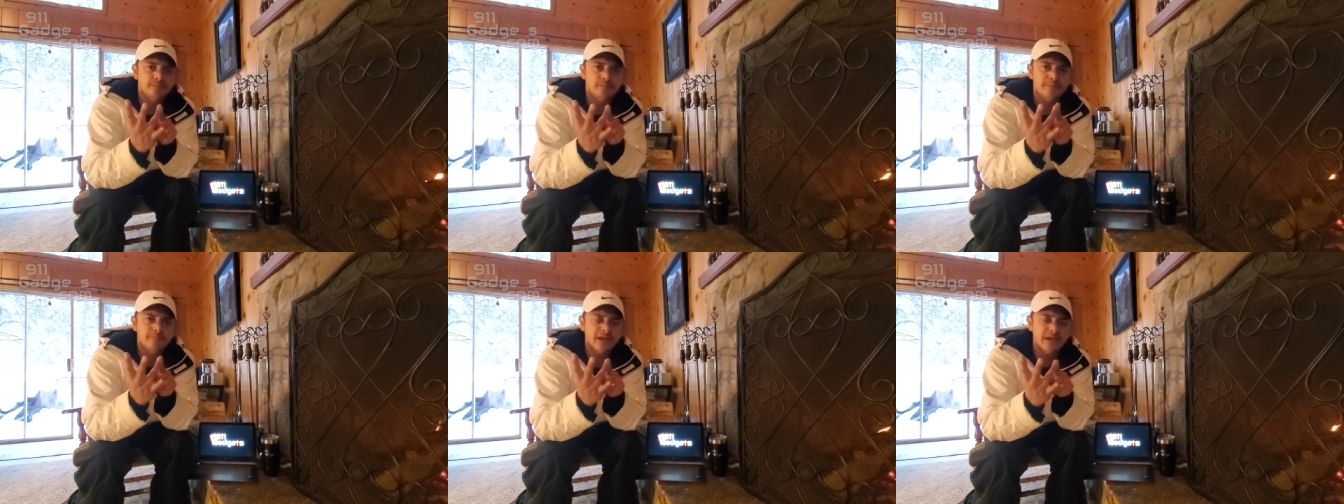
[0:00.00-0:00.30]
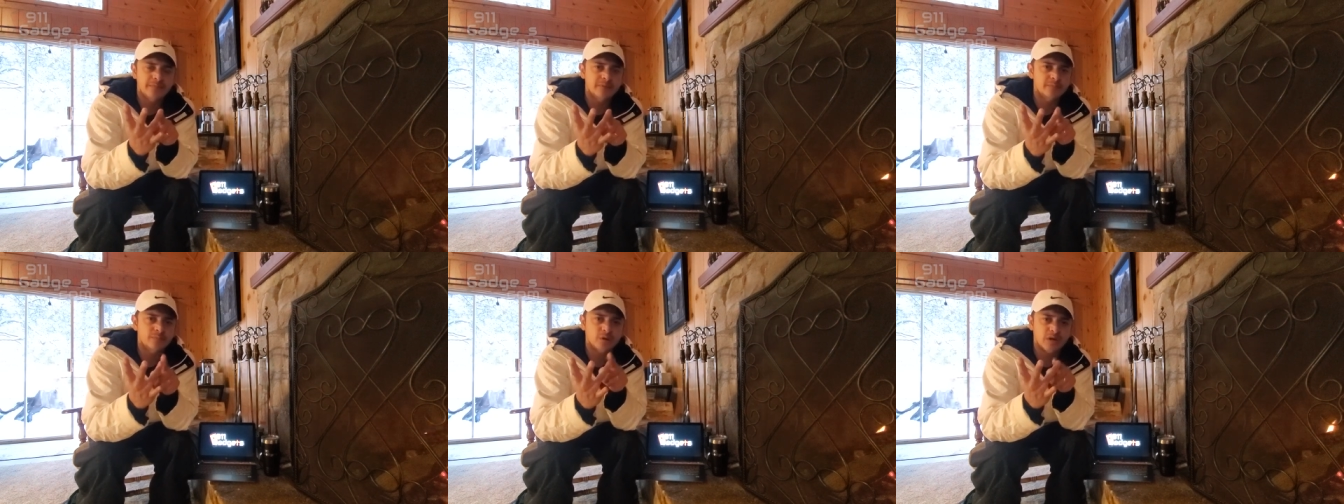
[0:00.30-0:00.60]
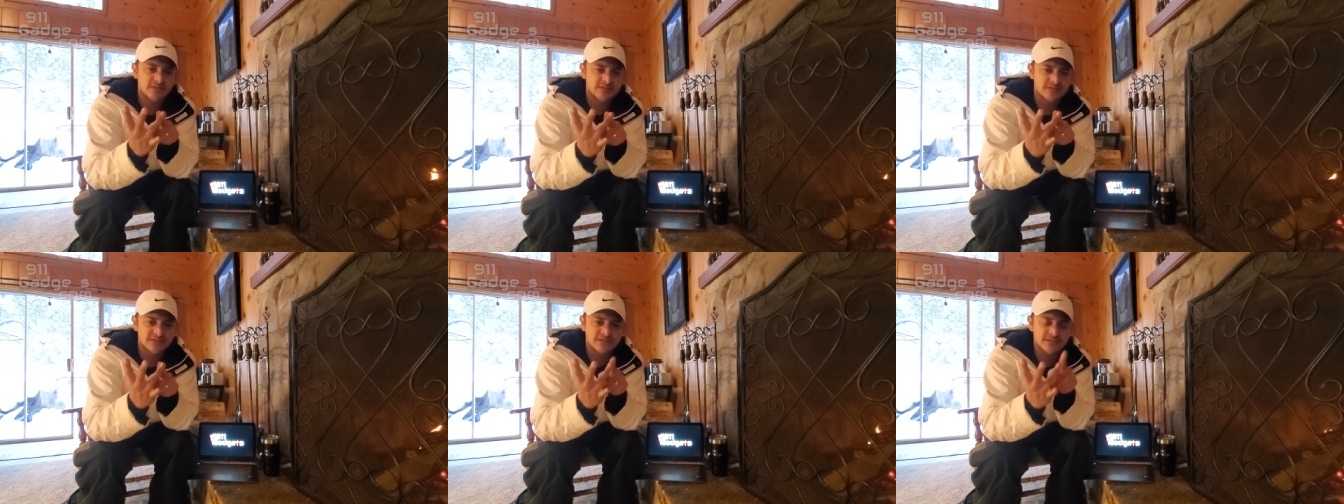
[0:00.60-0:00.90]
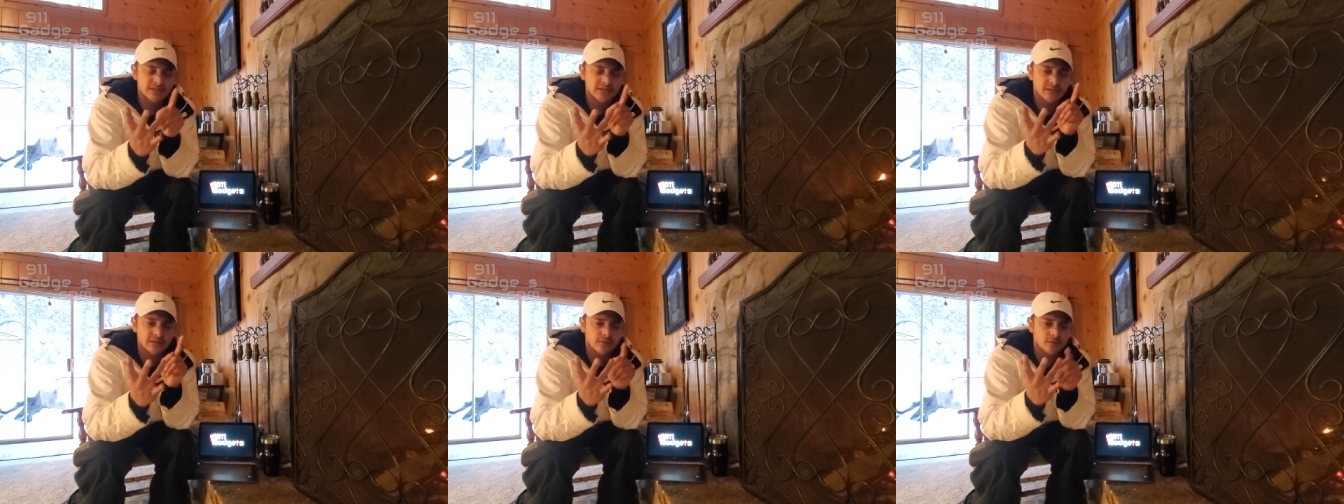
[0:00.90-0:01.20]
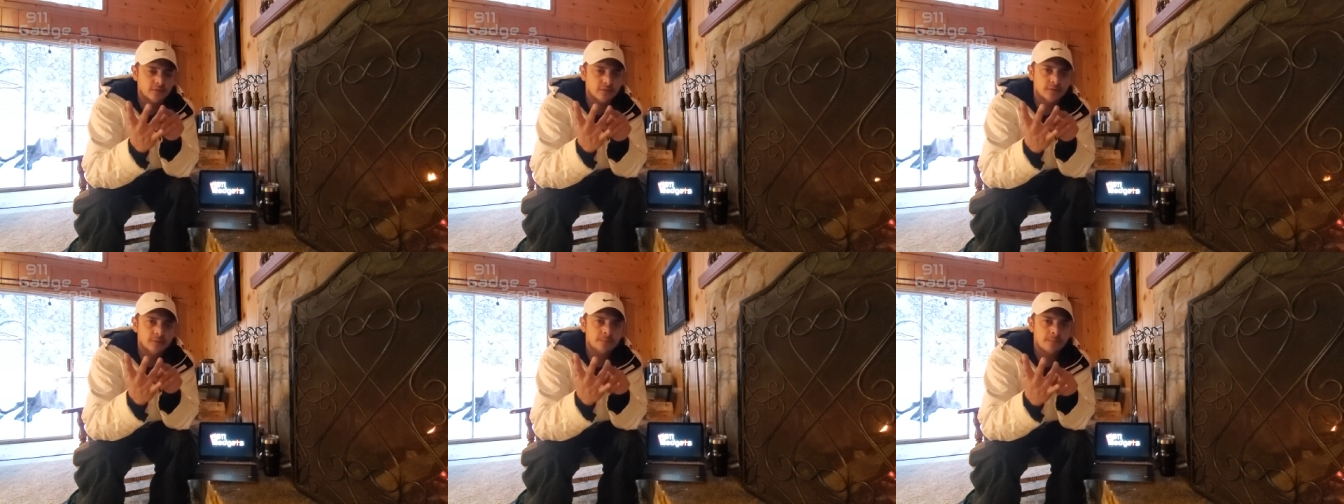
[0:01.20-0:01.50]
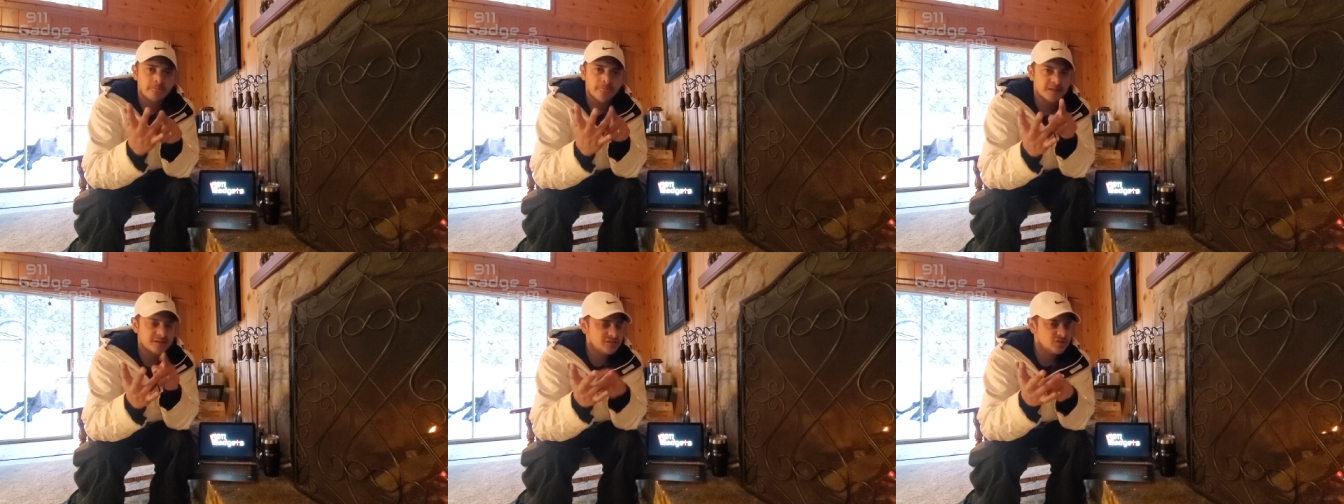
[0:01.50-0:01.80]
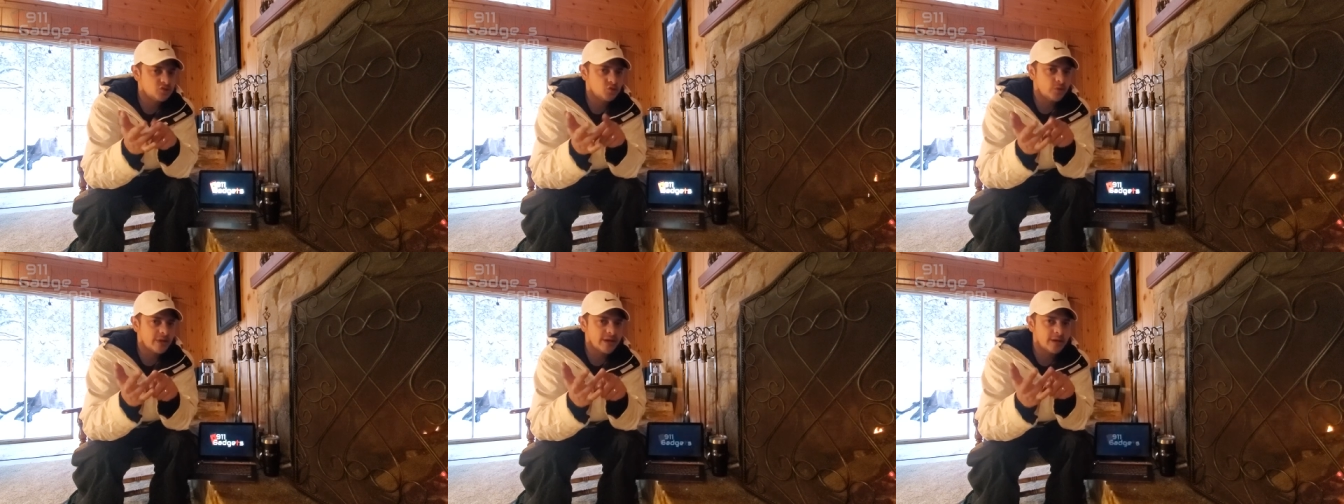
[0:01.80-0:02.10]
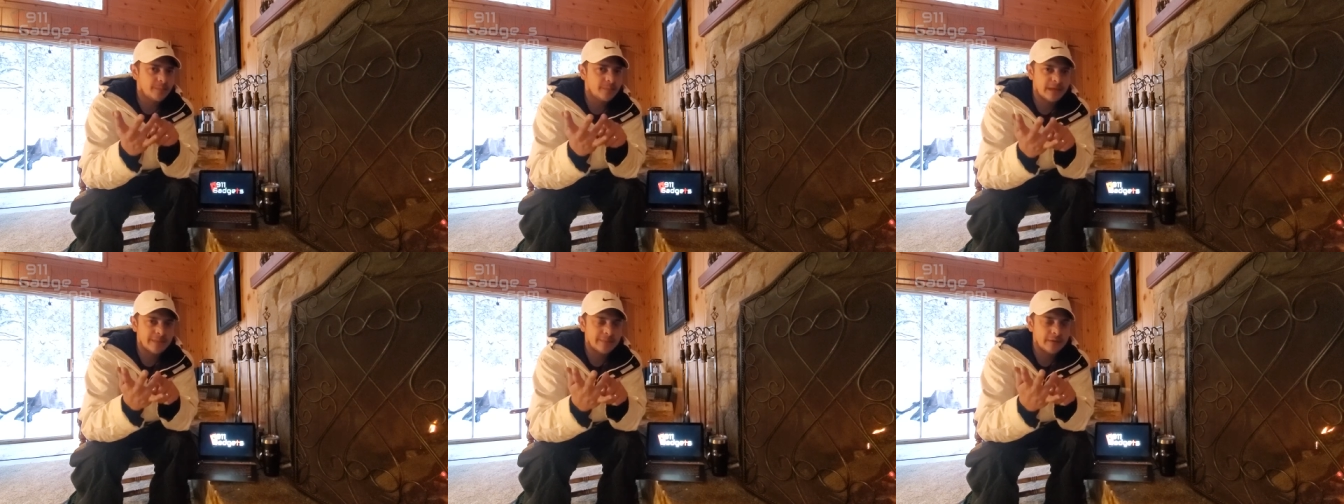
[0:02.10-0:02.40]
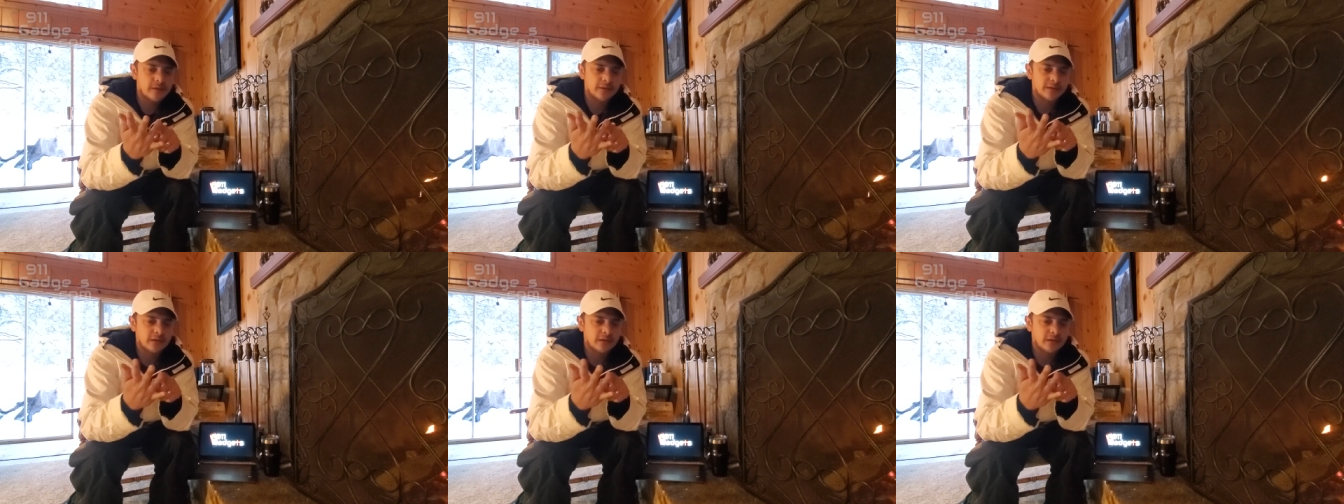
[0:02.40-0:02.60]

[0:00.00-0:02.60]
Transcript: payment processing, or just create a PayPal